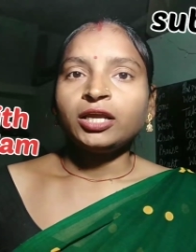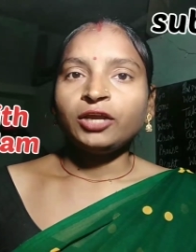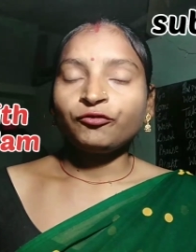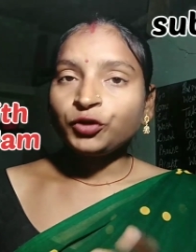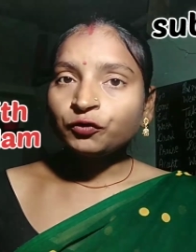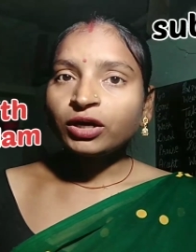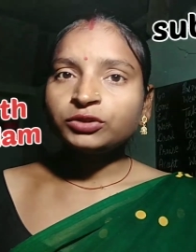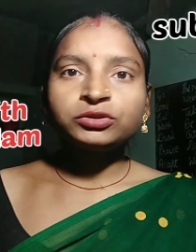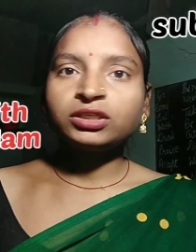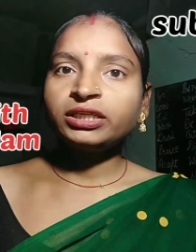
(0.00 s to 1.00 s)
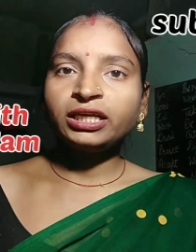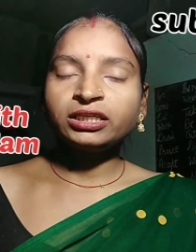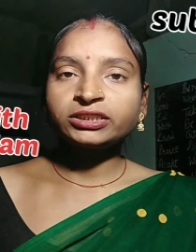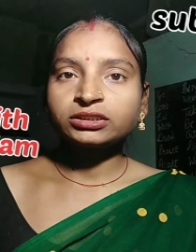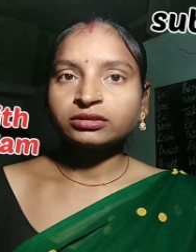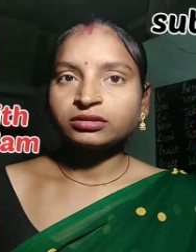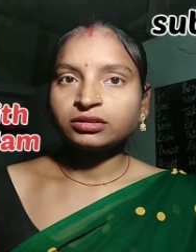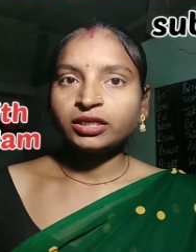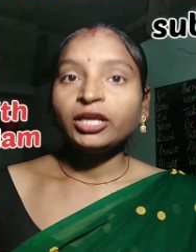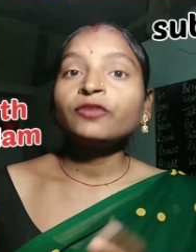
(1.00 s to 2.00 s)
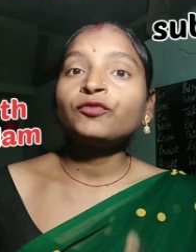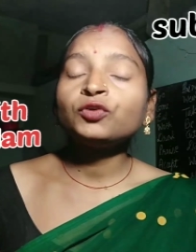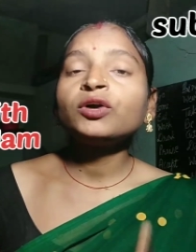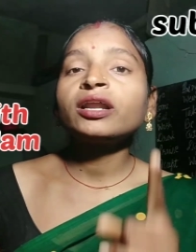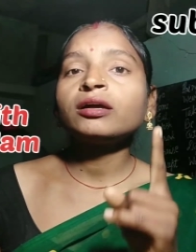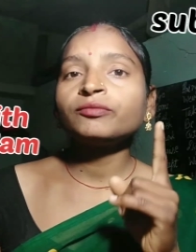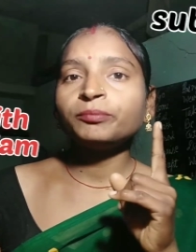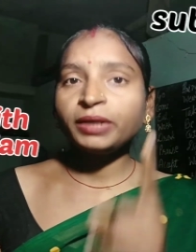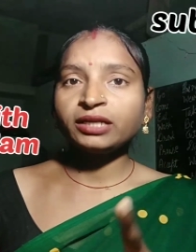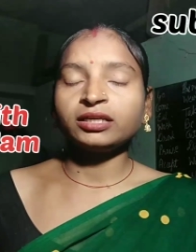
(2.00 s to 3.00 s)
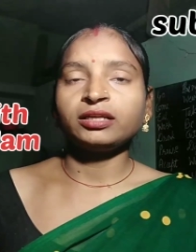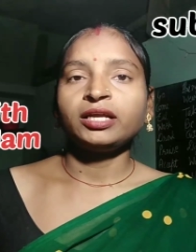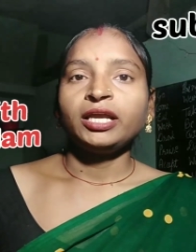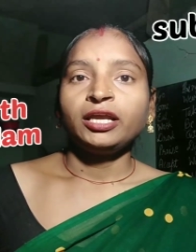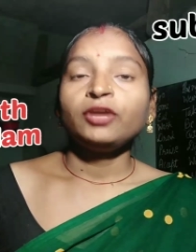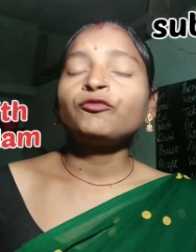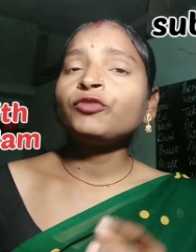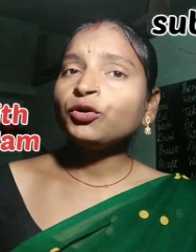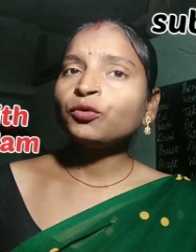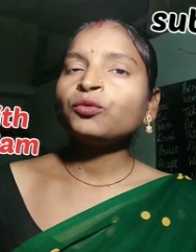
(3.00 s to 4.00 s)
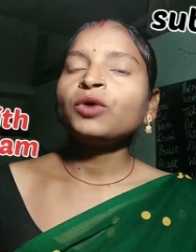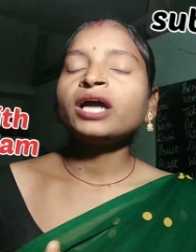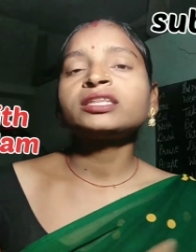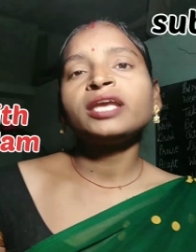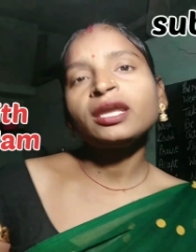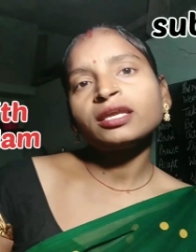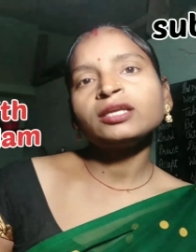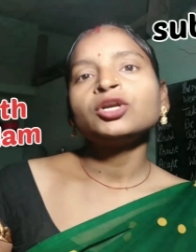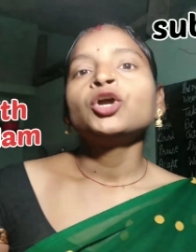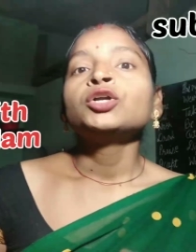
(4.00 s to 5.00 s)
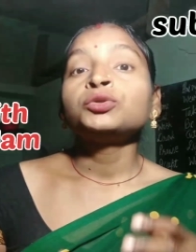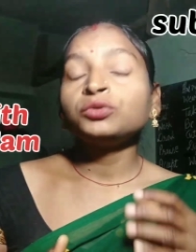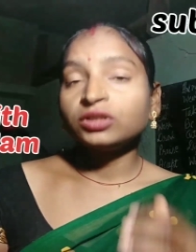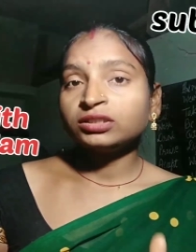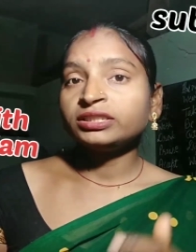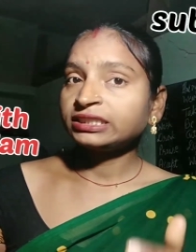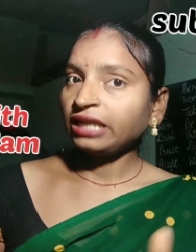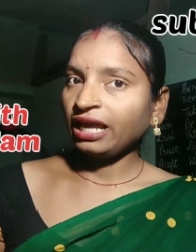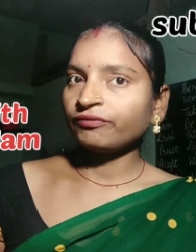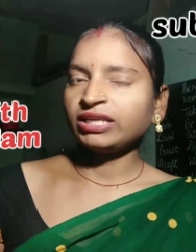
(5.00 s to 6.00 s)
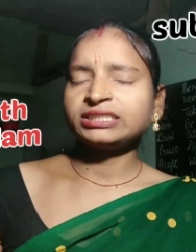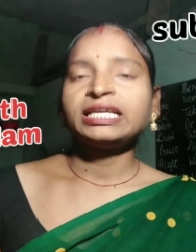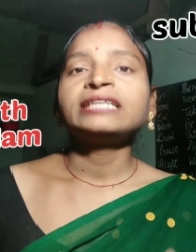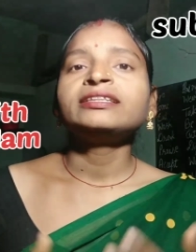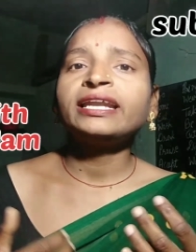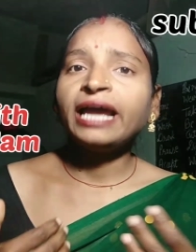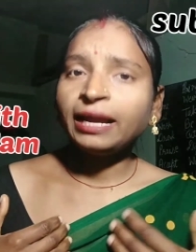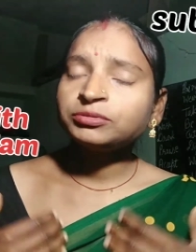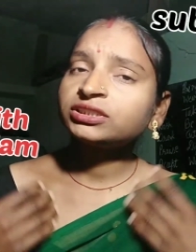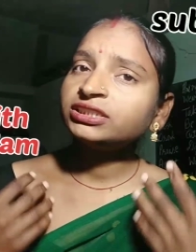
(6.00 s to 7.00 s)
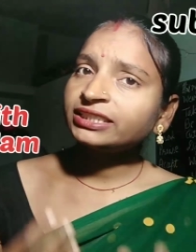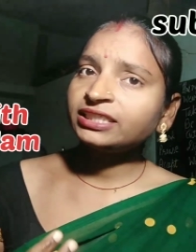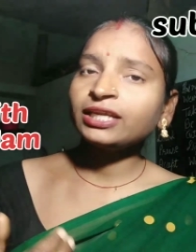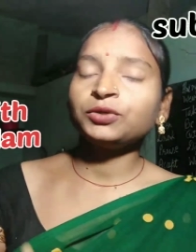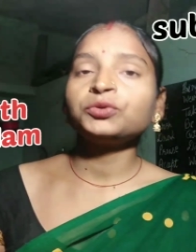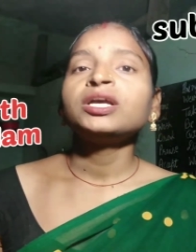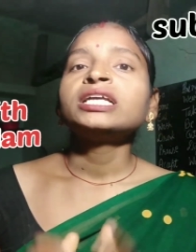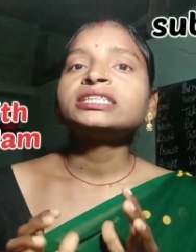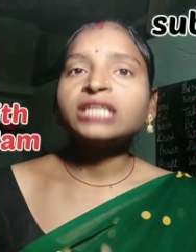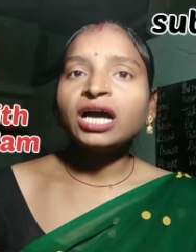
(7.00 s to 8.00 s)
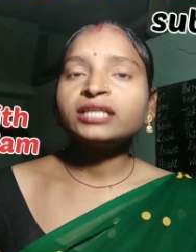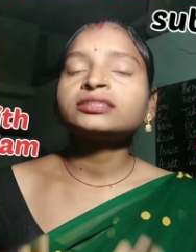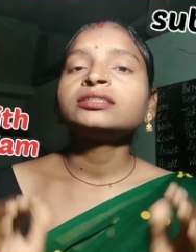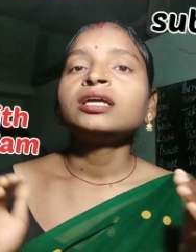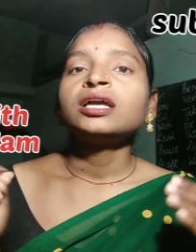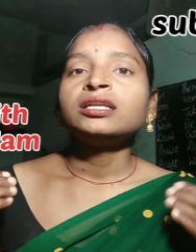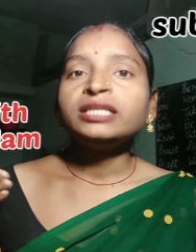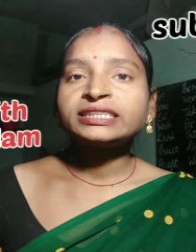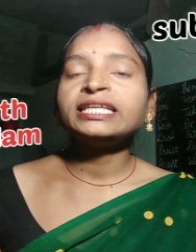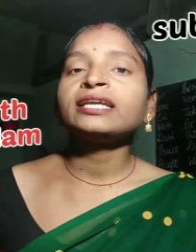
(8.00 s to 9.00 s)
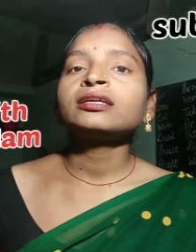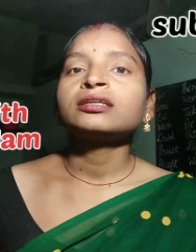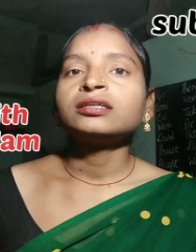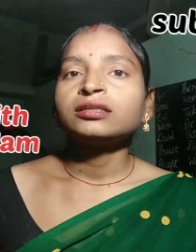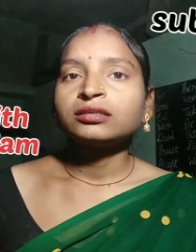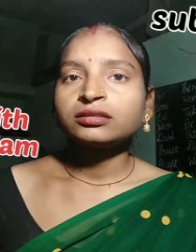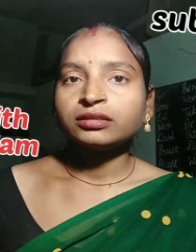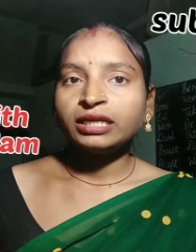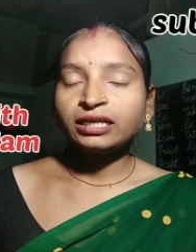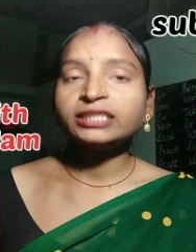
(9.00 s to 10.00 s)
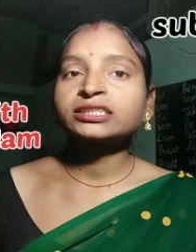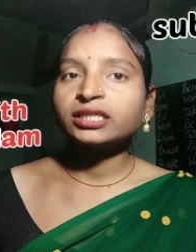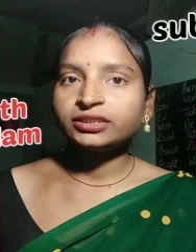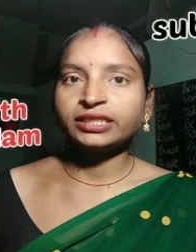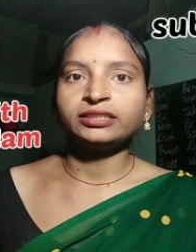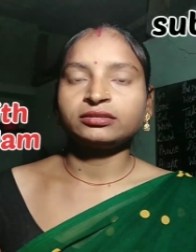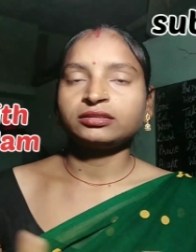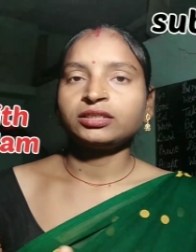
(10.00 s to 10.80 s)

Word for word: If you want to learn English, if you are a beginner, if you are thinking to learn this language, then I'm suggesting you start listening English content.